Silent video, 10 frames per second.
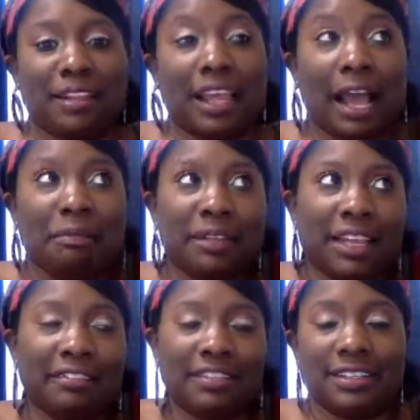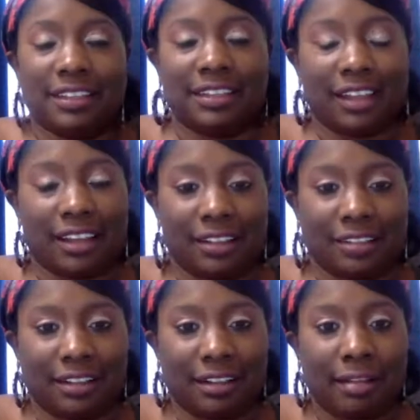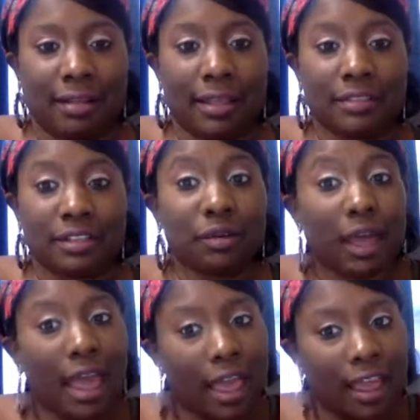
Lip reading: Like, I'm gifted in that. And so,